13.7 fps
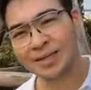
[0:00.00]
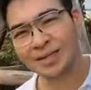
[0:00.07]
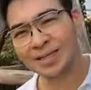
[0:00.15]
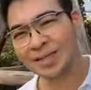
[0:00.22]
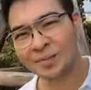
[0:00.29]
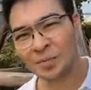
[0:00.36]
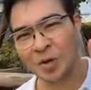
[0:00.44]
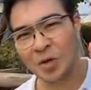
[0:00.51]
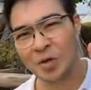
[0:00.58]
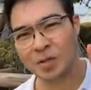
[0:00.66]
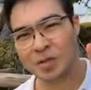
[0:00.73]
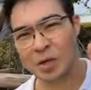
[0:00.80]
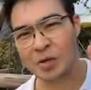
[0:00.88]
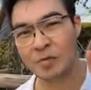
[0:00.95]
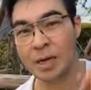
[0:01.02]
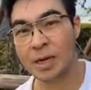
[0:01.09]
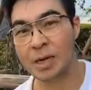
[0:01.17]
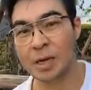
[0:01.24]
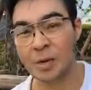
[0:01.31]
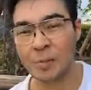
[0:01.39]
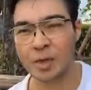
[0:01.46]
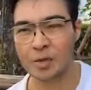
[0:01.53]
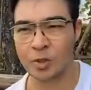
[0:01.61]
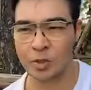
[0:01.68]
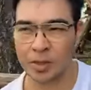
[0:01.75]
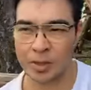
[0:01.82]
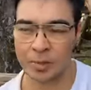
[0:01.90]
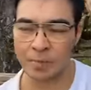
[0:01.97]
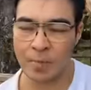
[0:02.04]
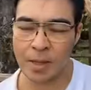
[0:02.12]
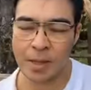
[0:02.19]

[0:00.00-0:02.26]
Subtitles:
just bring yourself under a big tree.